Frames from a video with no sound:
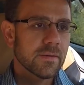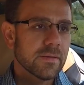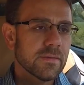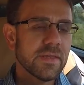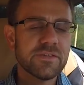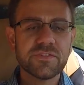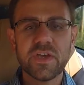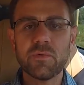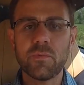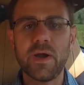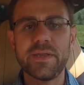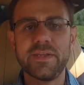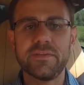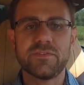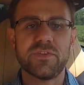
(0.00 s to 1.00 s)
Let's get
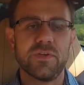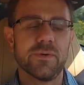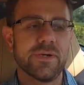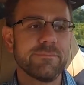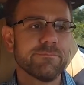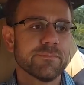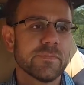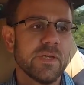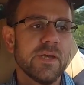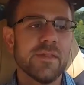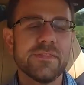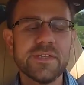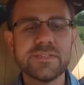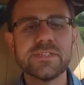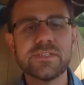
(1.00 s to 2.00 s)
right into it.
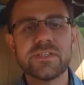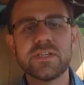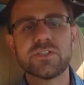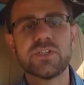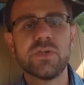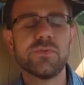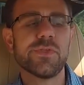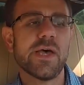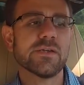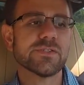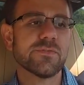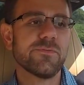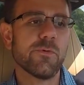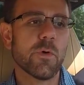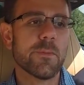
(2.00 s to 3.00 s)
This is a
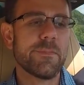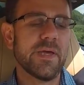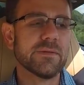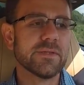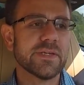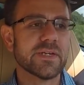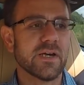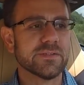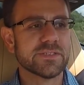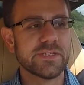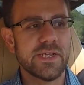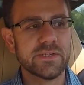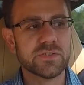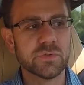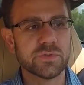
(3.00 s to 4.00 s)
2004 Bentley
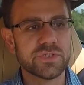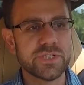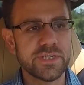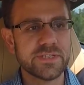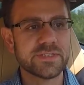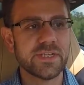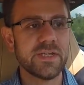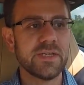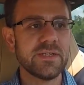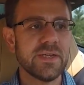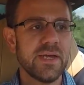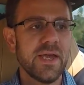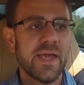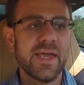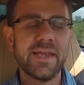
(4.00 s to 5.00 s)
Continental
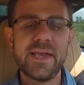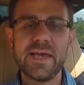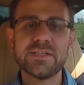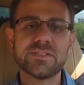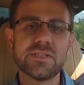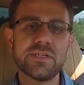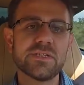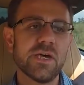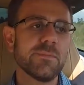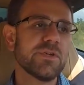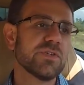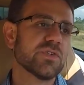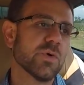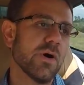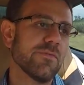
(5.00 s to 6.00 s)
GT. It has the
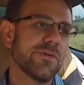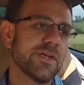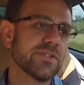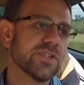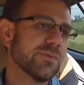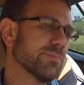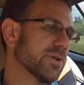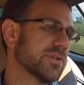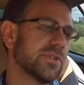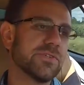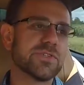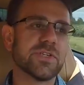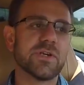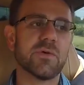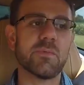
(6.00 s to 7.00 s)
W12 engine
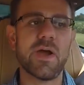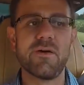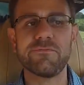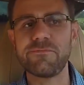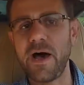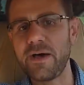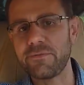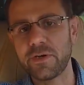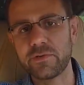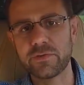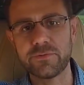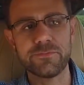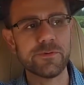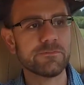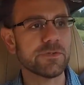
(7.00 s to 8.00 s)
producing around
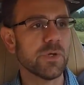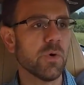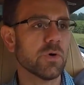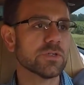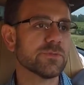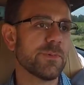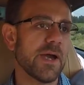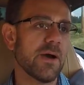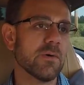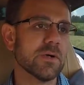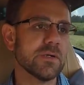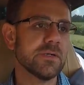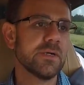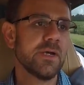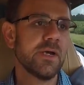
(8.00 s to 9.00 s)
550
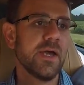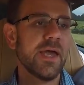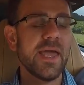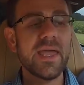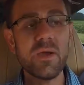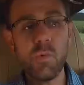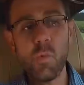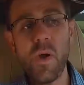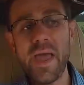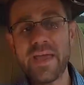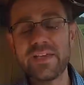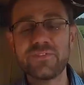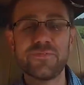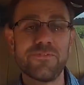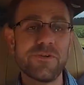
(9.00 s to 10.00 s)
horsepower. It
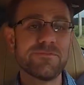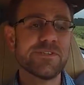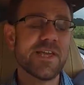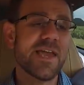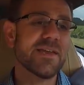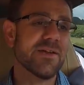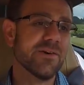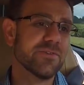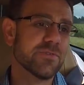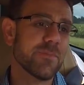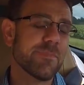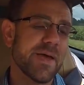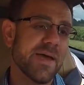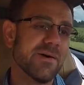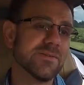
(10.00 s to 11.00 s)
weighs 5,800
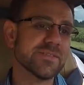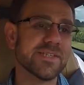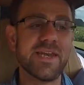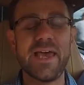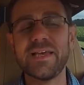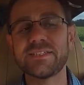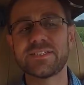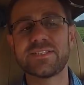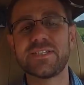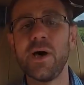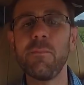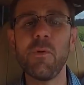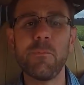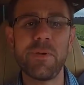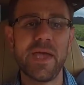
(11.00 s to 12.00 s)
pounds and has
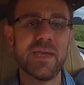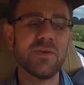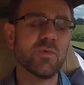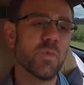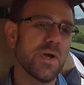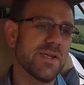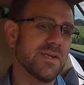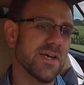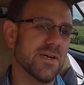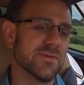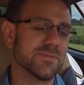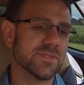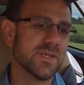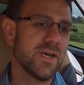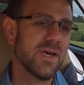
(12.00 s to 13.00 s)
double paned
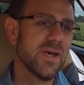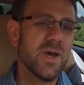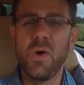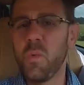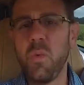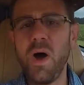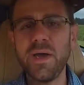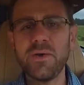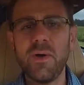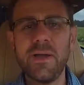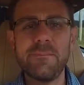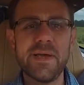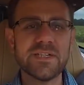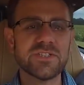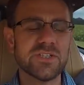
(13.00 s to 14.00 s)
windows. Why do I
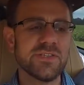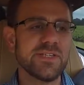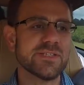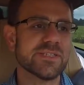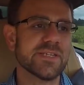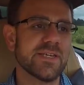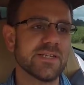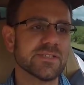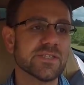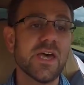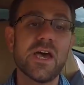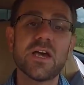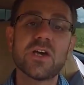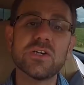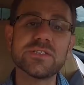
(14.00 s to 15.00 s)
mention these things?
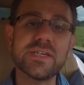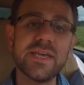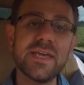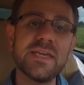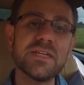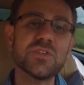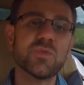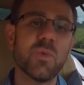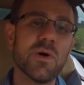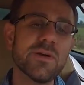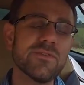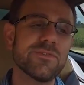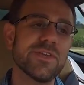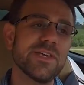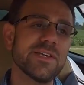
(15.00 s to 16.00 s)
Because each one
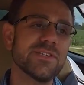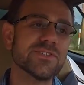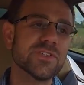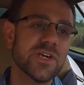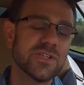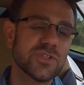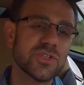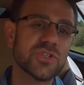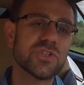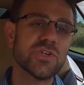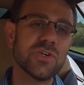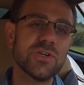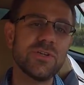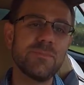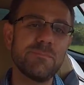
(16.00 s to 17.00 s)
of these
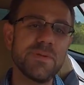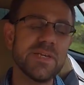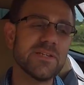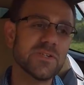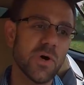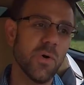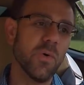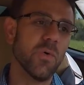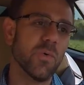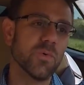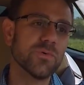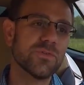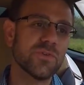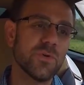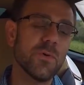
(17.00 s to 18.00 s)
should be
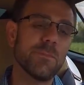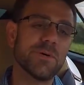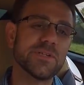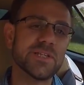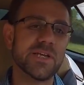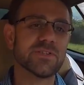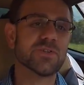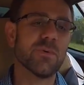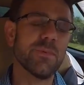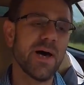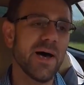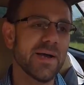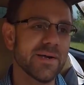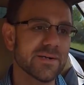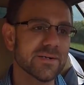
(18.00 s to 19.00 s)
told to a potential
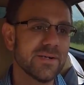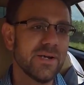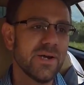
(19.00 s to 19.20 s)
buyer.